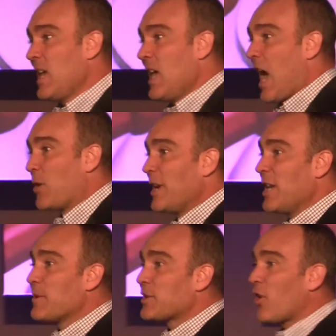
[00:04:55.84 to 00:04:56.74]
And when
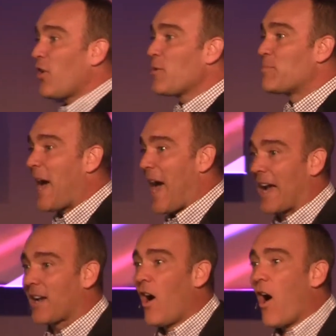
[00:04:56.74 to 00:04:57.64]
he returned
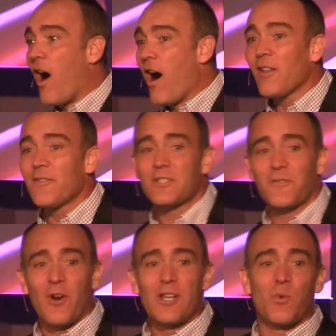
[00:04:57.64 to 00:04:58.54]
back, all of his
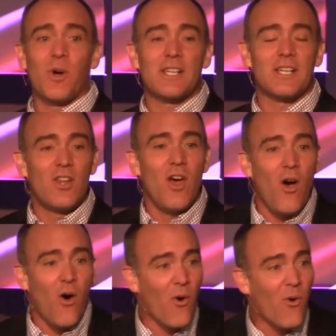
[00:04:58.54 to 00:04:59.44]
friends wanted to
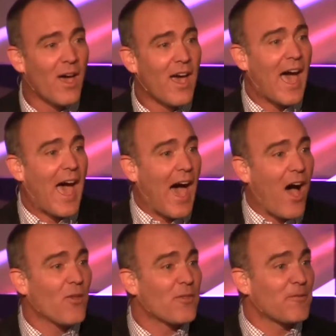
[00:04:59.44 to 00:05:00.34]
know
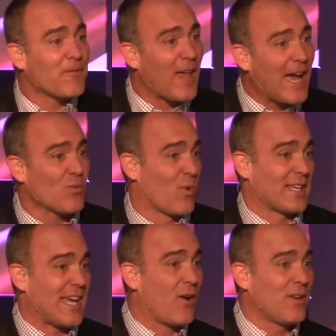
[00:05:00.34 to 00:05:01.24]
how the flight
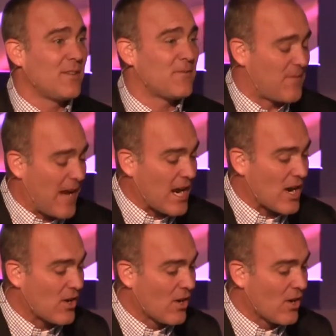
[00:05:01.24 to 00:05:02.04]
went, how he fared